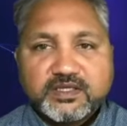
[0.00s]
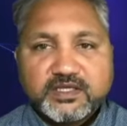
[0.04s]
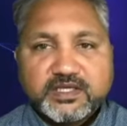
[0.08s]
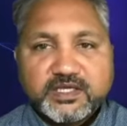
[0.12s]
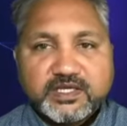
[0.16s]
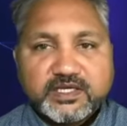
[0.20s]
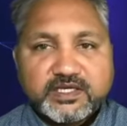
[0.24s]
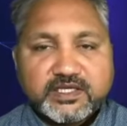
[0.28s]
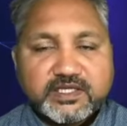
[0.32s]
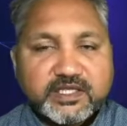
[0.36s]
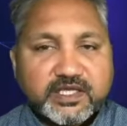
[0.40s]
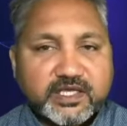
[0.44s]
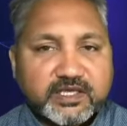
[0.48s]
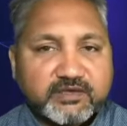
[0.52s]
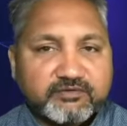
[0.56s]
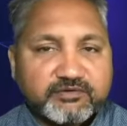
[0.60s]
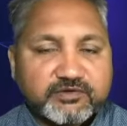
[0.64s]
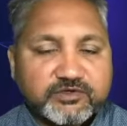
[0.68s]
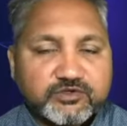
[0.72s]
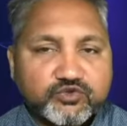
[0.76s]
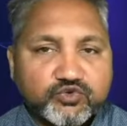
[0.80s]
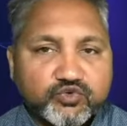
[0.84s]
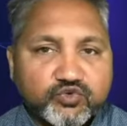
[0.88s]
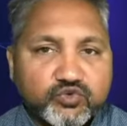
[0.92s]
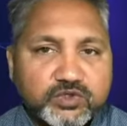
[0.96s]
It gave a
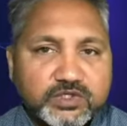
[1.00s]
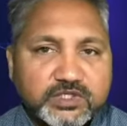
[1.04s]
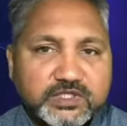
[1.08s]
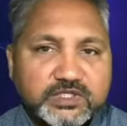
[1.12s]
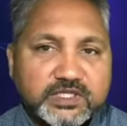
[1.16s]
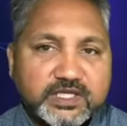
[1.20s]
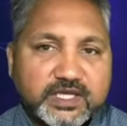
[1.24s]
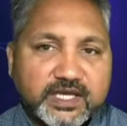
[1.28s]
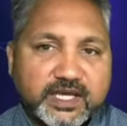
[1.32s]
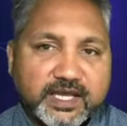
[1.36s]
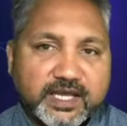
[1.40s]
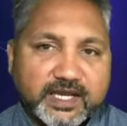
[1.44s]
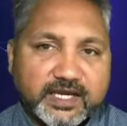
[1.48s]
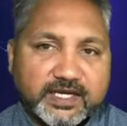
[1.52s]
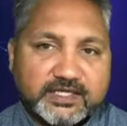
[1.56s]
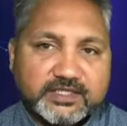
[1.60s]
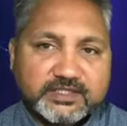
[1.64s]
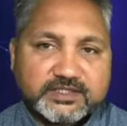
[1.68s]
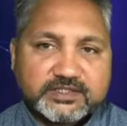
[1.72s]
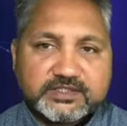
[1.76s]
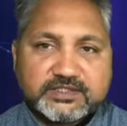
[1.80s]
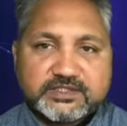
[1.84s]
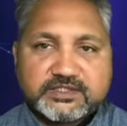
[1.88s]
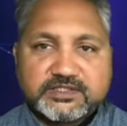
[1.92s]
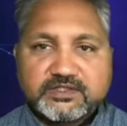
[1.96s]
tool in the
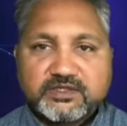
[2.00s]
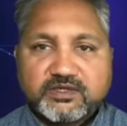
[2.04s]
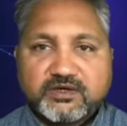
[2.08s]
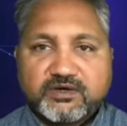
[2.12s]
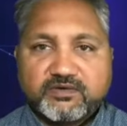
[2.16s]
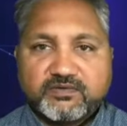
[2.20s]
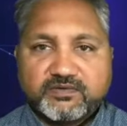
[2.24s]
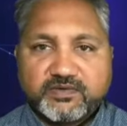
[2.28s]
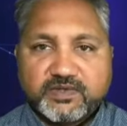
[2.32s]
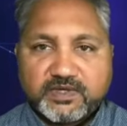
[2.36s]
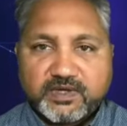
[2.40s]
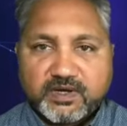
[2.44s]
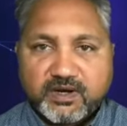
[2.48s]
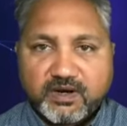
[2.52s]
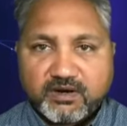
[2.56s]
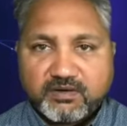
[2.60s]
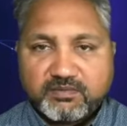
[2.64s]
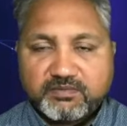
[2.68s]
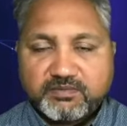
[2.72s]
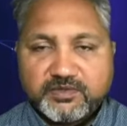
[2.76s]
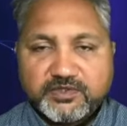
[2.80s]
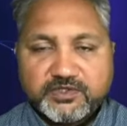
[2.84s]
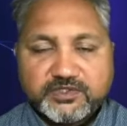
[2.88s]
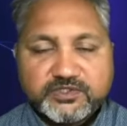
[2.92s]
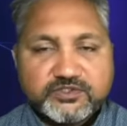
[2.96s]
hands of their
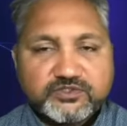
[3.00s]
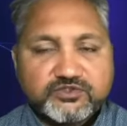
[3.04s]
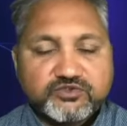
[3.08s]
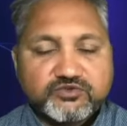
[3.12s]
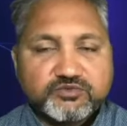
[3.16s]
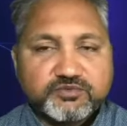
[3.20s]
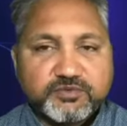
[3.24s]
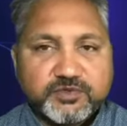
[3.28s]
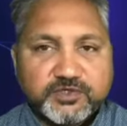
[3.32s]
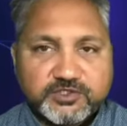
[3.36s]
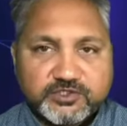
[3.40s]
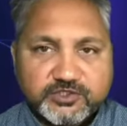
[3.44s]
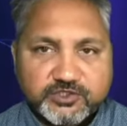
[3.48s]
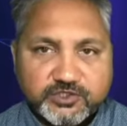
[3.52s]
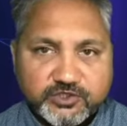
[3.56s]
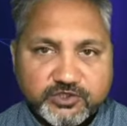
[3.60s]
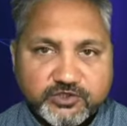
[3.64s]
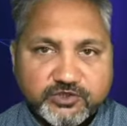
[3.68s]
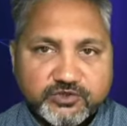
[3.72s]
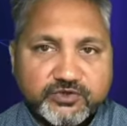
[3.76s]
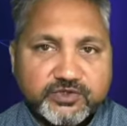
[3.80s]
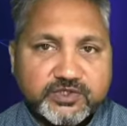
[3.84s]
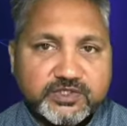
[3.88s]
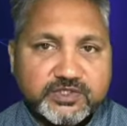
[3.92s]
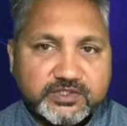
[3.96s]
armies to
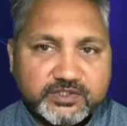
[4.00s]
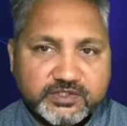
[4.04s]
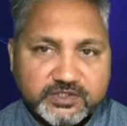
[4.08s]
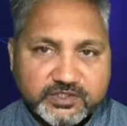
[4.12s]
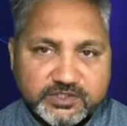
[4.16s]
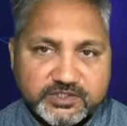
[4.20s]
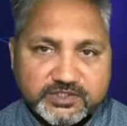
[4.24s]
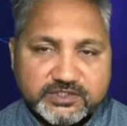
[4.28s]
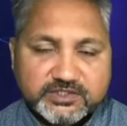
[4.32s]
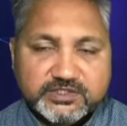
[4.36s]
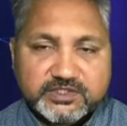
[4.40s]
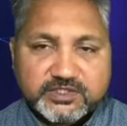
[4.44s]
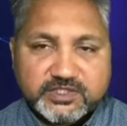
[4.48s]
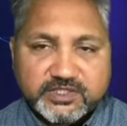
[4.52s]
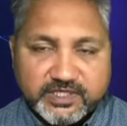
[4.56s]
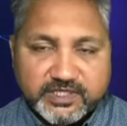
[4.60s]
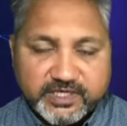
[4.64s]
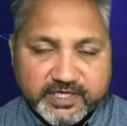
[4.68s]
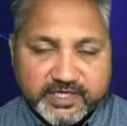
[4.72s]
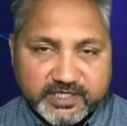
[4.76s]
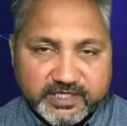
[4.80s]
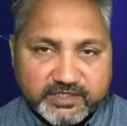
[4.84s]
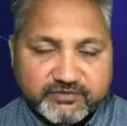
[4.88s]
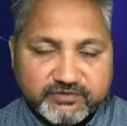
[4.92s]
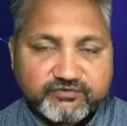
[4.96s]
persecute these
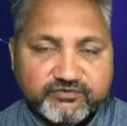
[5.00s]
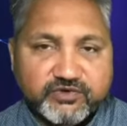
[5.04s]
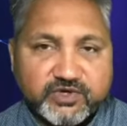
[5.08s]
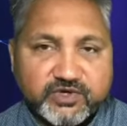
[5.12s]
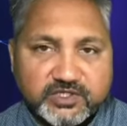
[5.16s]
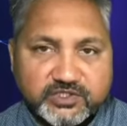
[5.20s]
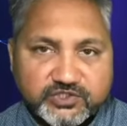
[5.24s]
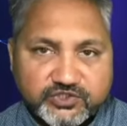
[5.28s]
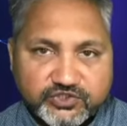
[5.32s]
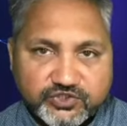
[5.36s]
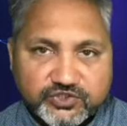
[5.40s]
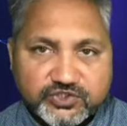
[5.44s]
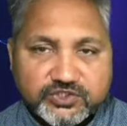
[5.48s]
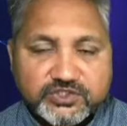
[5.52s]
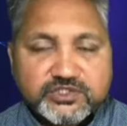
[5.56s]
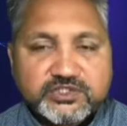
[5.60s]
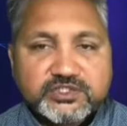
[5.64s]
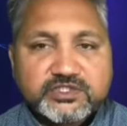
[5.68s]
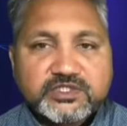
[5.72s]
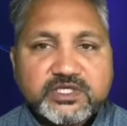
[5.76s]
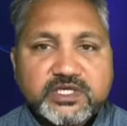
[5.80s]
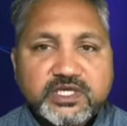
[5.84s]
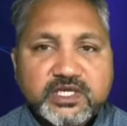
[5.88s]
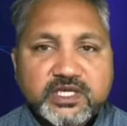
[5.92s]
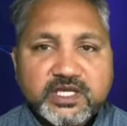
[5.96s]
native cultures
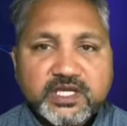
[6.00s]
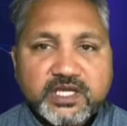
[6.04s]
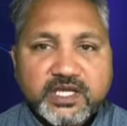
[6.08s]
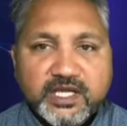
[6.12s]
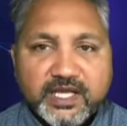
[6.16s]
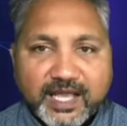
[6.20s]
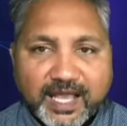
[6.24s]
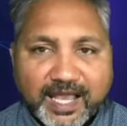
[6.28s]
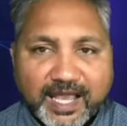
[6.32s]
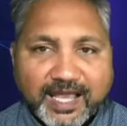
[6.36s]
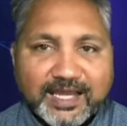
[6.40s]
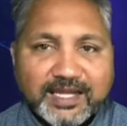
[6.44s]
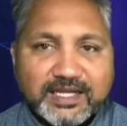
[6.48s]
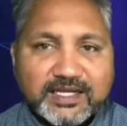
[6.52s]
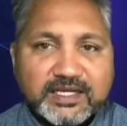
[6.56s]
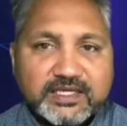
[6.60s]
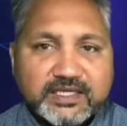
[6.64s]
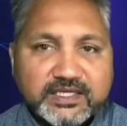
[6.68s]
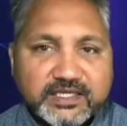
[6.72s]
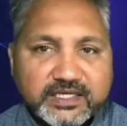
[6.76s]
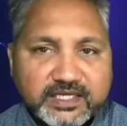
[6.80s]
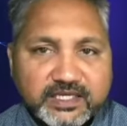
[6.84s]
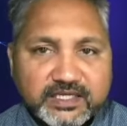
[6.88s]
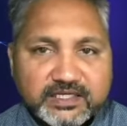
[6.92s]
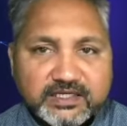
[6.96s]
and
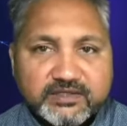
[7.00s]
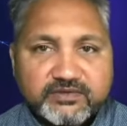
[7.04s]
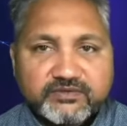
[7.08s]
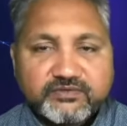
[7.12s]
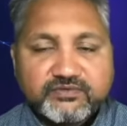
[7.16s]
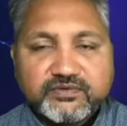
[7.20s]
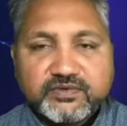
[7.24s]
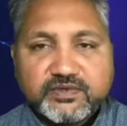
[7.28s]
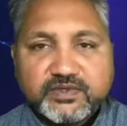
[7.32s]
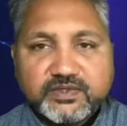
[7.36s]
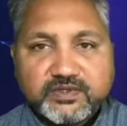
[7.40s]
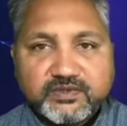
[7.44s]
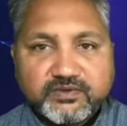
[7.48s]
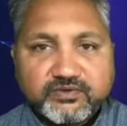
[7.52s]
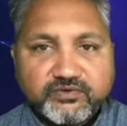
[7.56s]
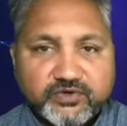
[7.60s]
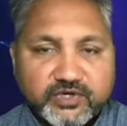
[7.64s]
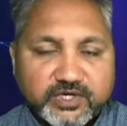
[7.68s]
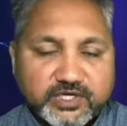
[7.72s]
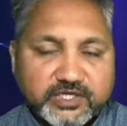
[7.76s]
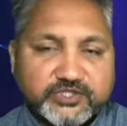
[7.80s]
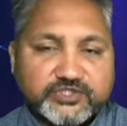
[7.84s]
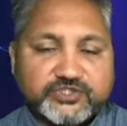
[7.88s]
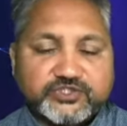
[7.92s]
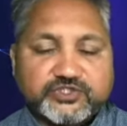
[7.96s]
native
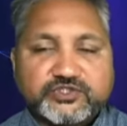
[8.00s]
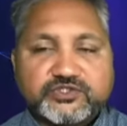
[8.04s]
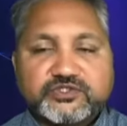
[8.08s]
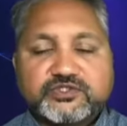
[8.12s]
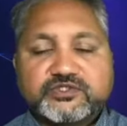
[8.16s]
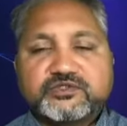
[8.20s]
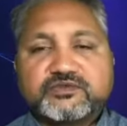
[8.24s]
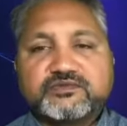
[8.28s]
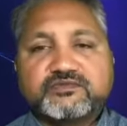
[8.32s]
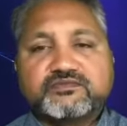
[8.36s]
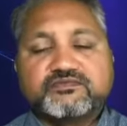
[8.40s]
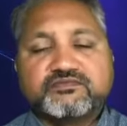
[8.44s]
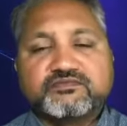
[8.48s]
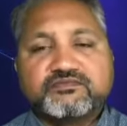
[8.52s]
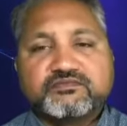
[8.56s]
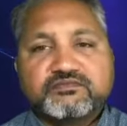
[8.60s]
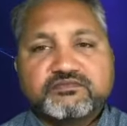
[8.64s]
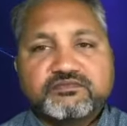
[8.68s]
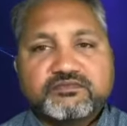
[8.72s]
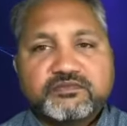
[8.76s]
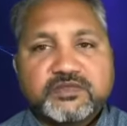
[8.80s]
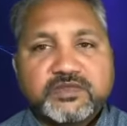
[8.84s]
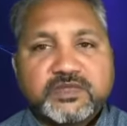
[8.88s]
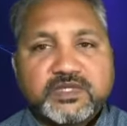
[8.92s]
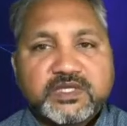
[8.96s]
religions.
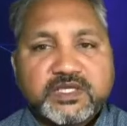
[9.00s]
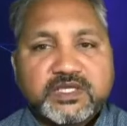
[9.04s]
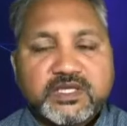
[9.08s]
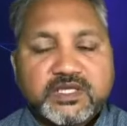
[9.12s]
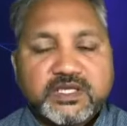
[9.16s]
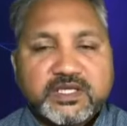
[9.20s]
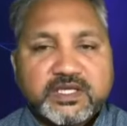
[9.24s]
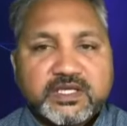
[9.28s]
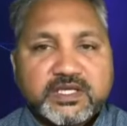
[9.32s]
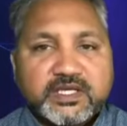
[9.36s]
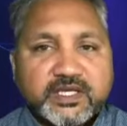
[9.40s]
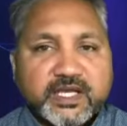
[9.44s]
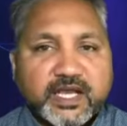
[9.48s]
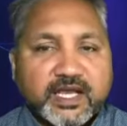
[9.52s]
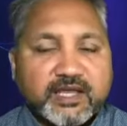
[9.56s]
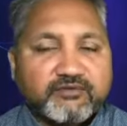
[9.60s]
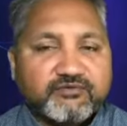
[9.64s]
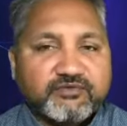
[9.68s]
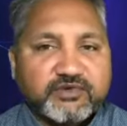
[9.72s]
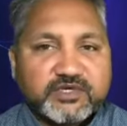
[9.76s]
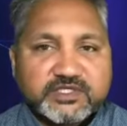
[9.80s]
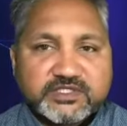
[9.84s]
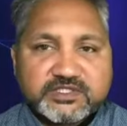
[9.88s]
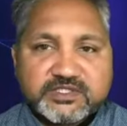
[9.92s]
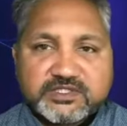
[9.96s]
And
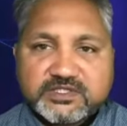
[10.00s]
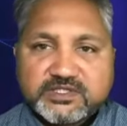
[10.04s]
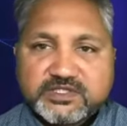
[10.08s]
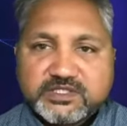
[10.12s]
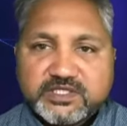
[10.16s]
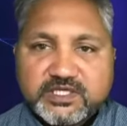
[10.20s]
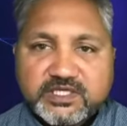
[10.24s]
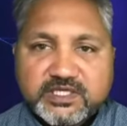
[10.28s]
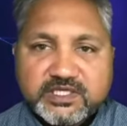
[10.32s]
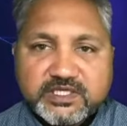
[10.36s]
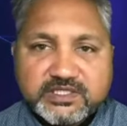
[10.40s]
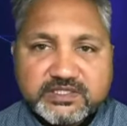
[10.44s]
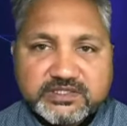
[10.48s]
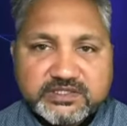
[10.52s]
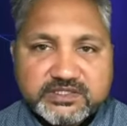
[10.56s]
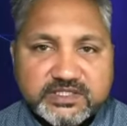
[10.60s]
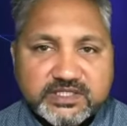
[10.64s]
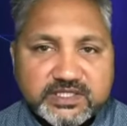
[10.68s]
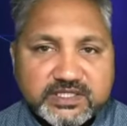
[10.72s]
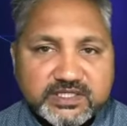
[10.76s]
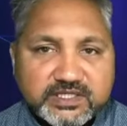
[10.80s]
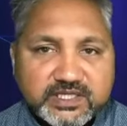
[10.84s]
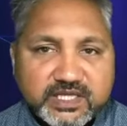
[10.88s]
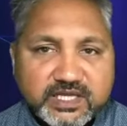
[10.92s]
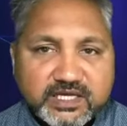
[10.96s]
we are seeing,
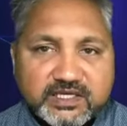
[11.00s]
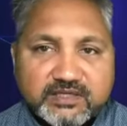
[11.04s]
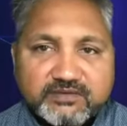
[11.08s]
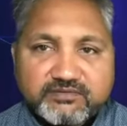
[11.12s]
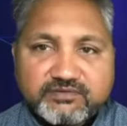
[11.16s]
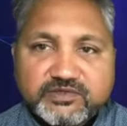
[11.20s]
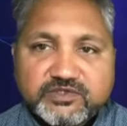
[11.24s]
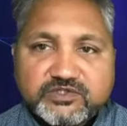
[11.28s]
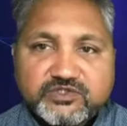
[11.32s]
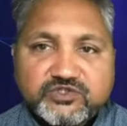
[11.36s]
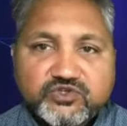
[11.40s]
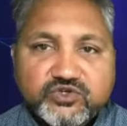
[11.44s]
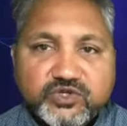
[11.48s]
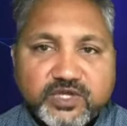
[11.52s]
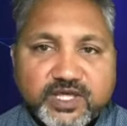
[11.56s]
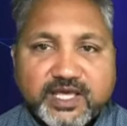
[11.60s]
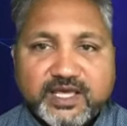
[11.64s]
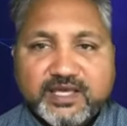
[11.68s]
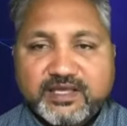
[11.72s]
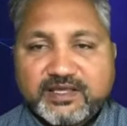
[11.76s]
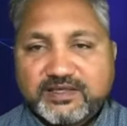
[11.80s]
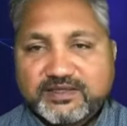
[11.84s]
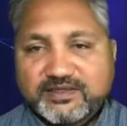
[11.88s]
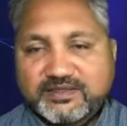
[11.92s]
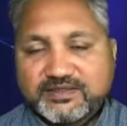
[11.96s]
seeing that even
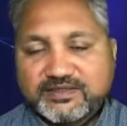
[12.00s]
today,